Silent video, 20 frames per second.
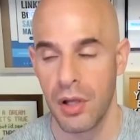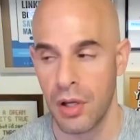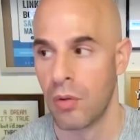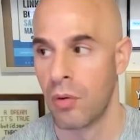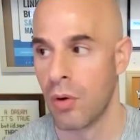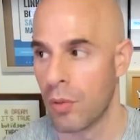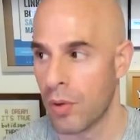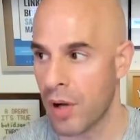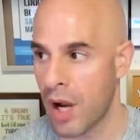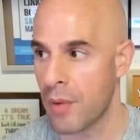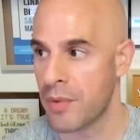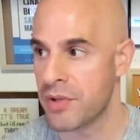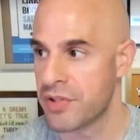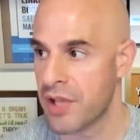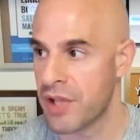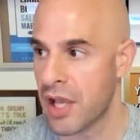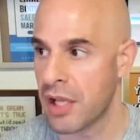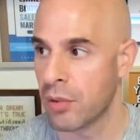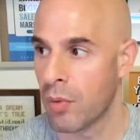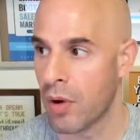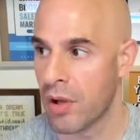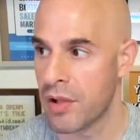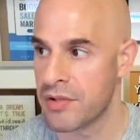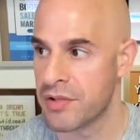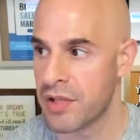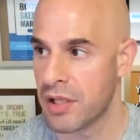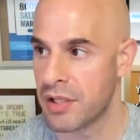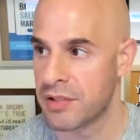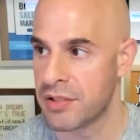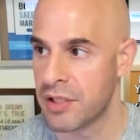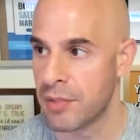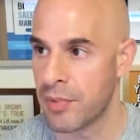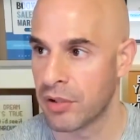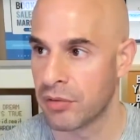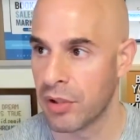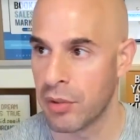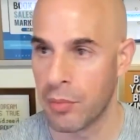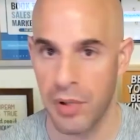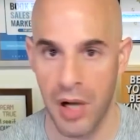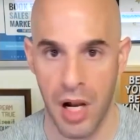Well, what I was saying was that
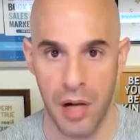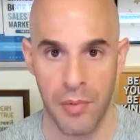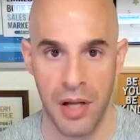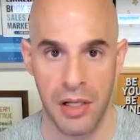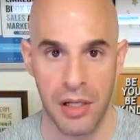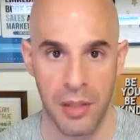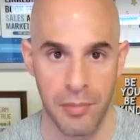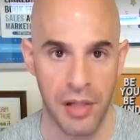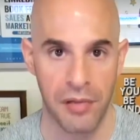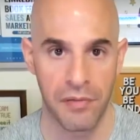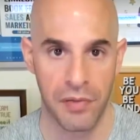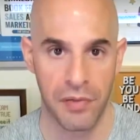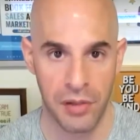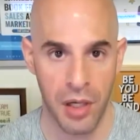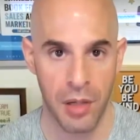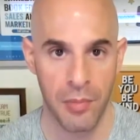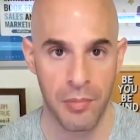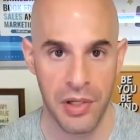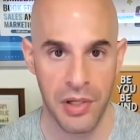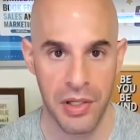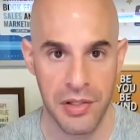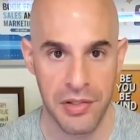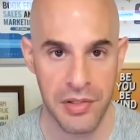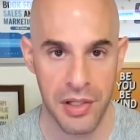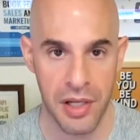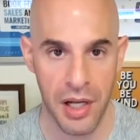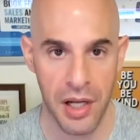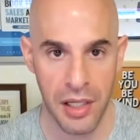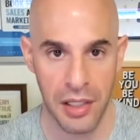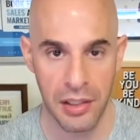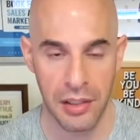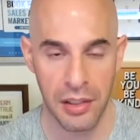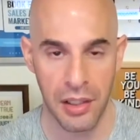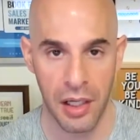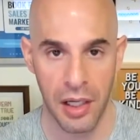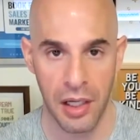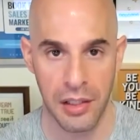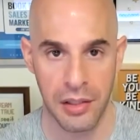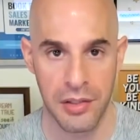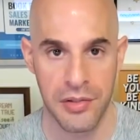typically what I recommend for companies that
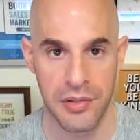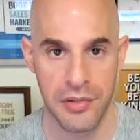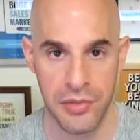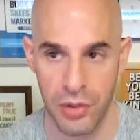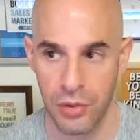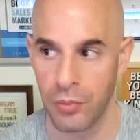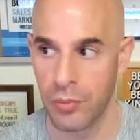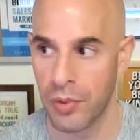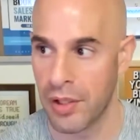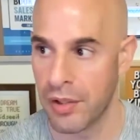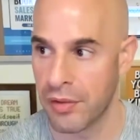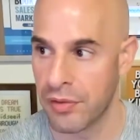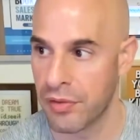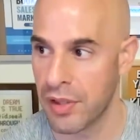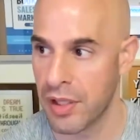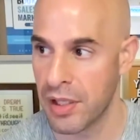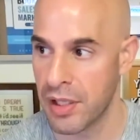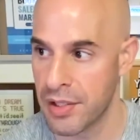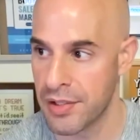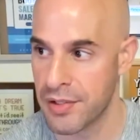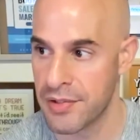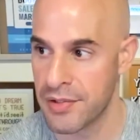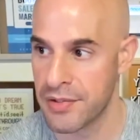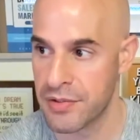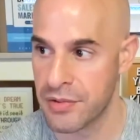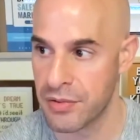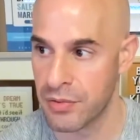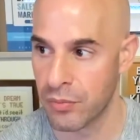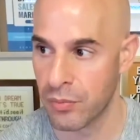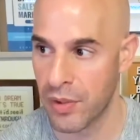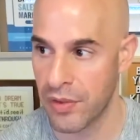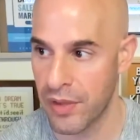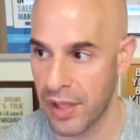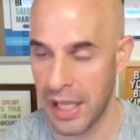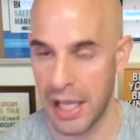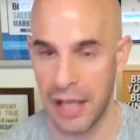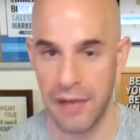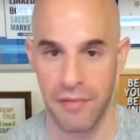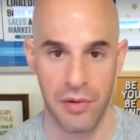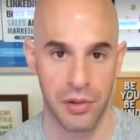I consult with is when they
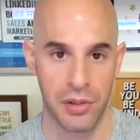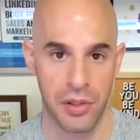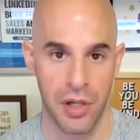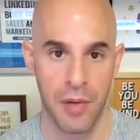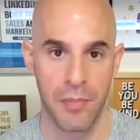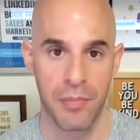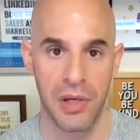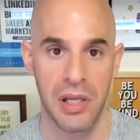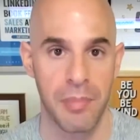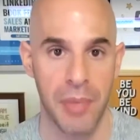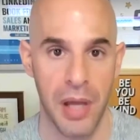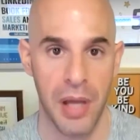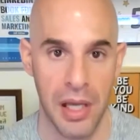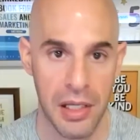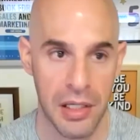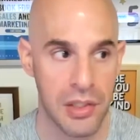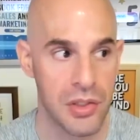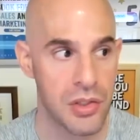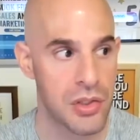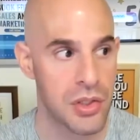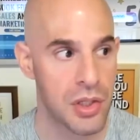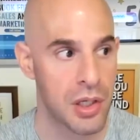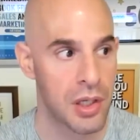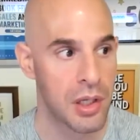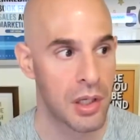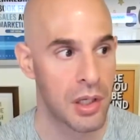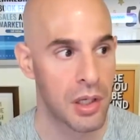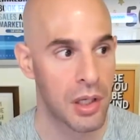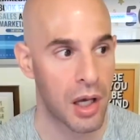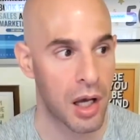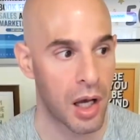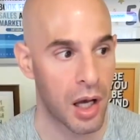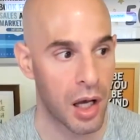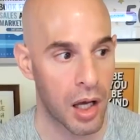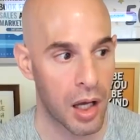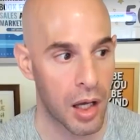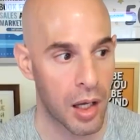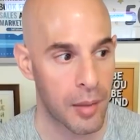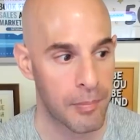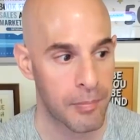have their company page,
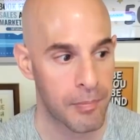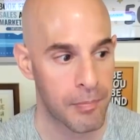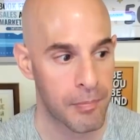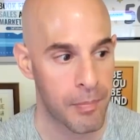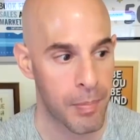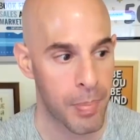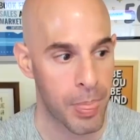um,